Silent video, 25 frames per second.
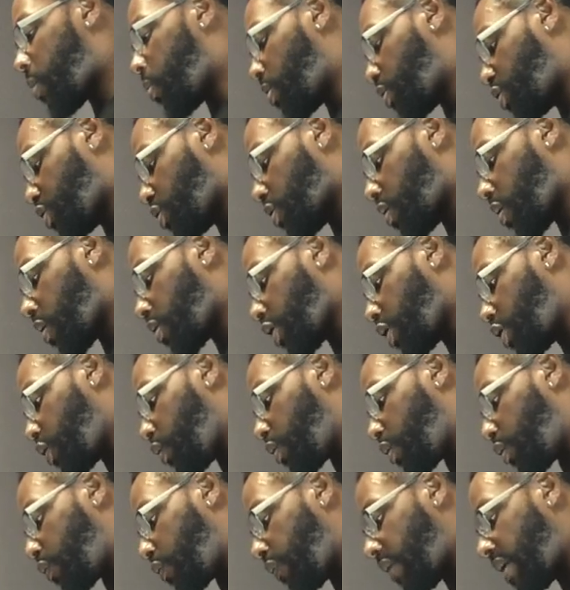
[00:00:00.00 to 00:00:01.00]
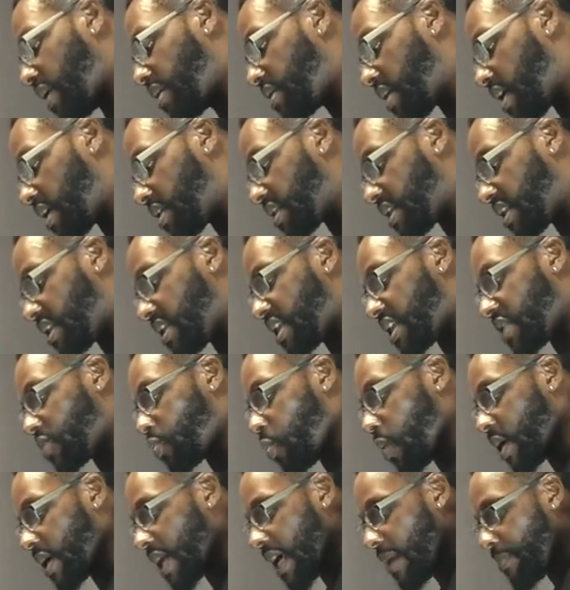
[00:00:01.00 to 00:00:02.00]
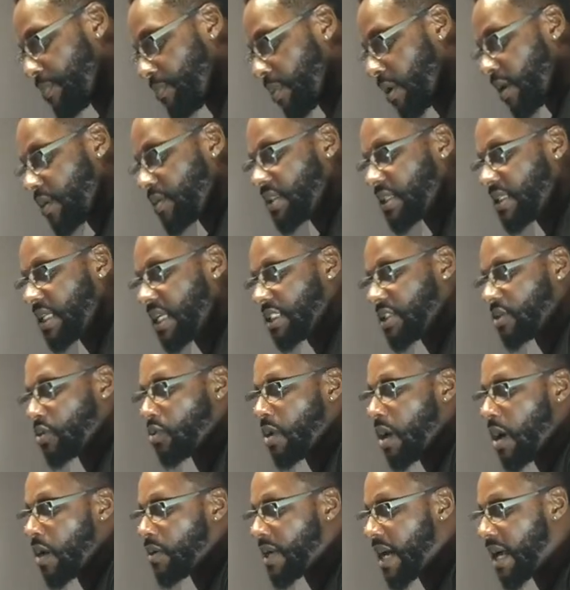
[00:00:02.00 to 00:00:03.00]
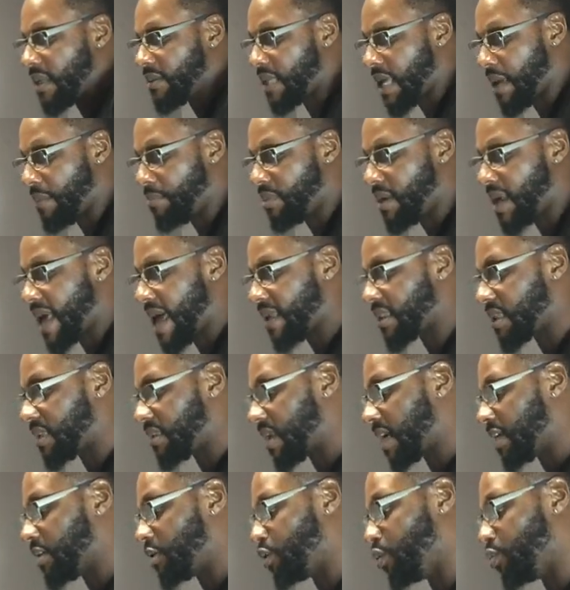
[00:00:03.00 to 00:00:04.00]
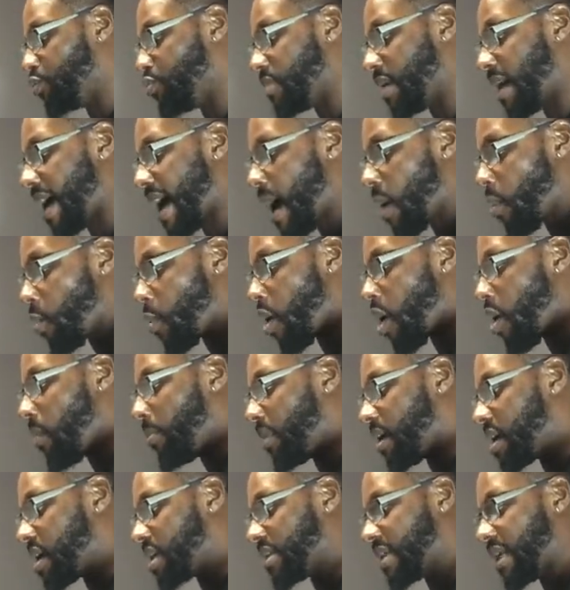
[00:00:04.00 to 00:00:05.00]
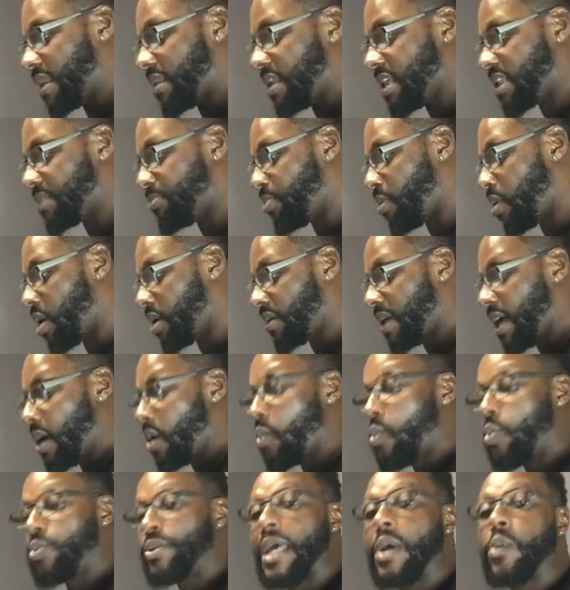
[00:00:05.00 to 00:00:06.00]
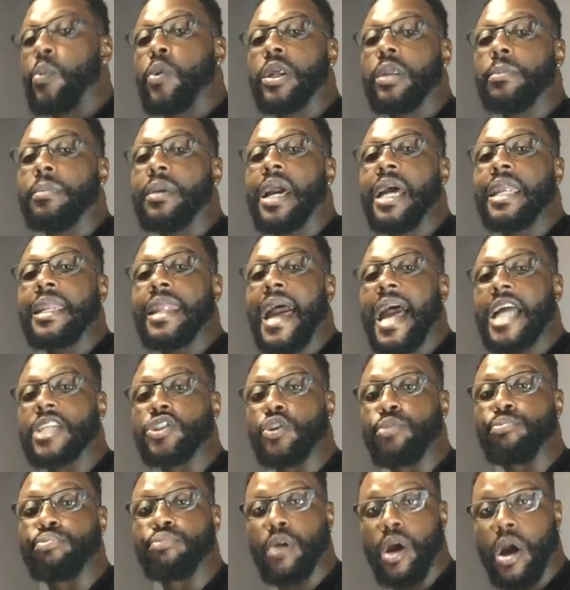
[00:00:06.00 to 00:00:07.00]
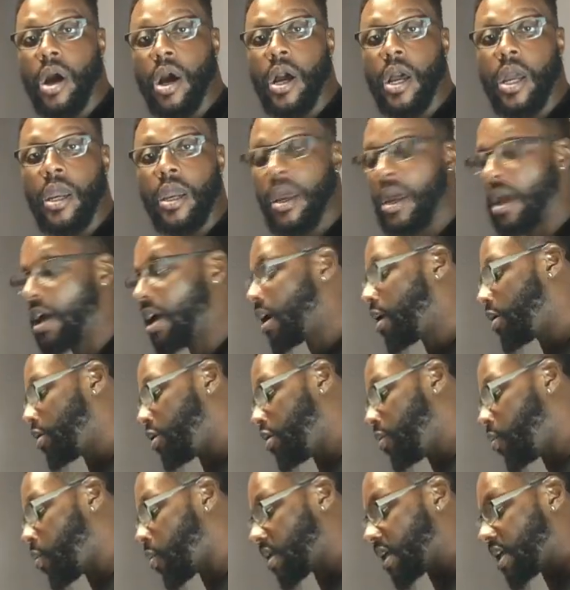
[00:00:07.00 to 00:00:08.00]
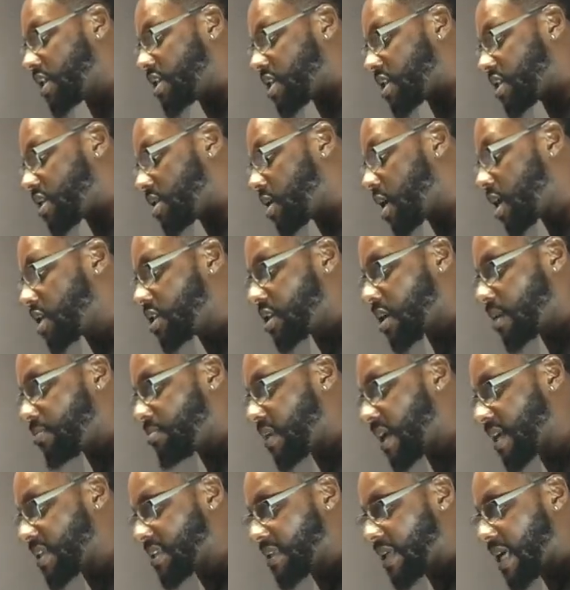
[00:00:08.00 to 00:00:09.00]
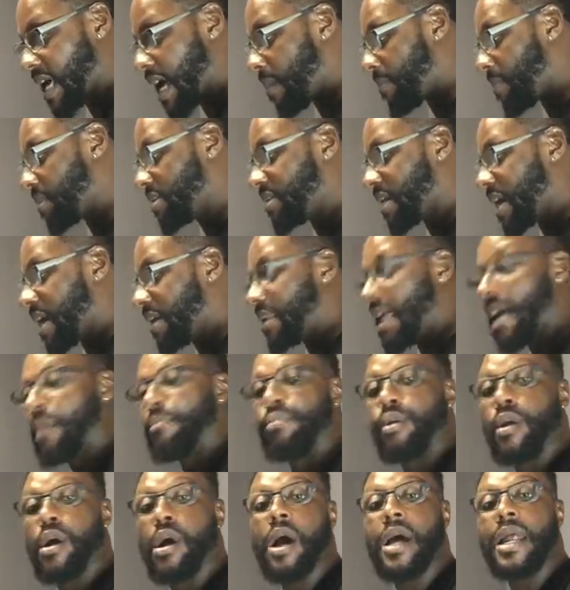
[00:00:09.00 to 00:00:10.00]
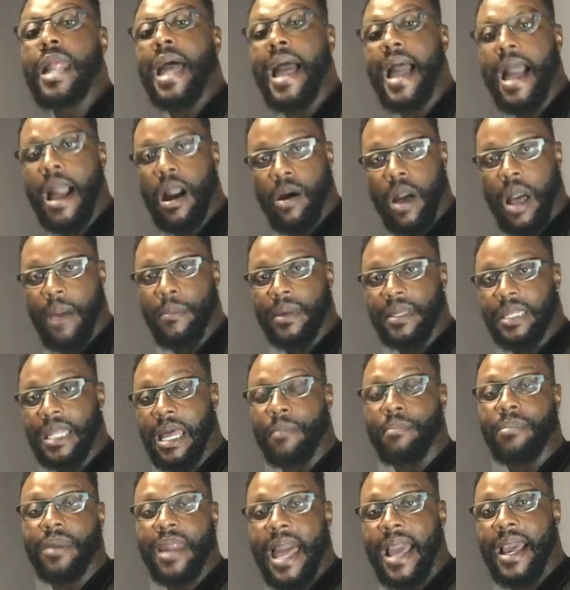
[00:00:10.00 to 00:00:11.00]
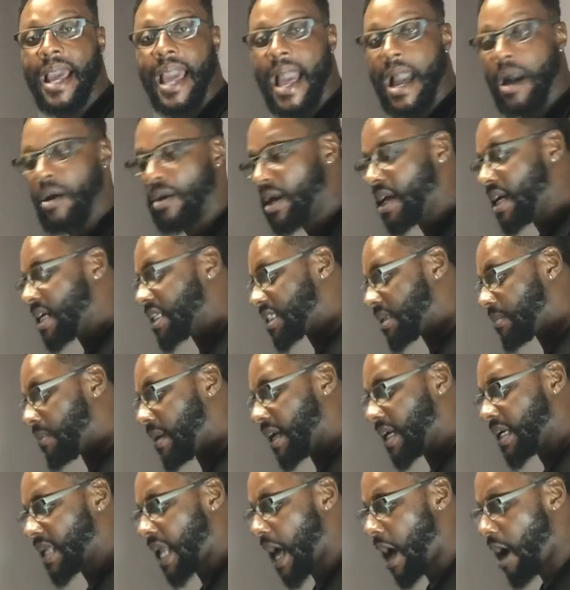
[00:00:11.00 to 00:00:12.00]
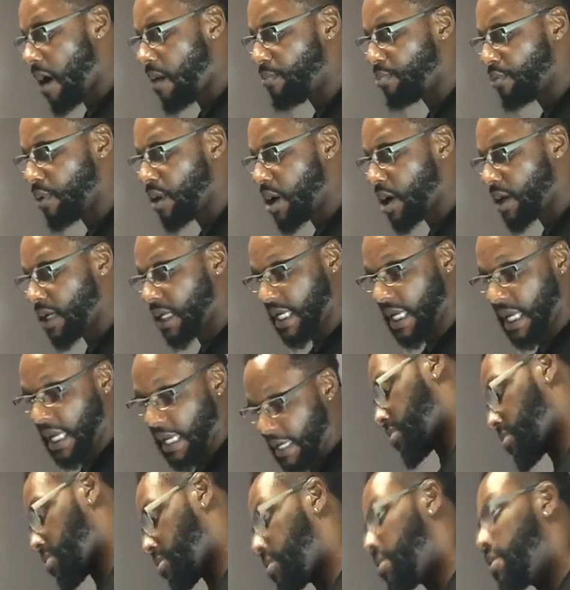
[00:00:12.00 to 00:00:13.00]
what you're going to do in a retouch is just where that person has grown out that black that they do not want, because at this point they want to be a natural blonde. You want to just touch up that scalp and take that blonde out. That black out to make it all blonde again.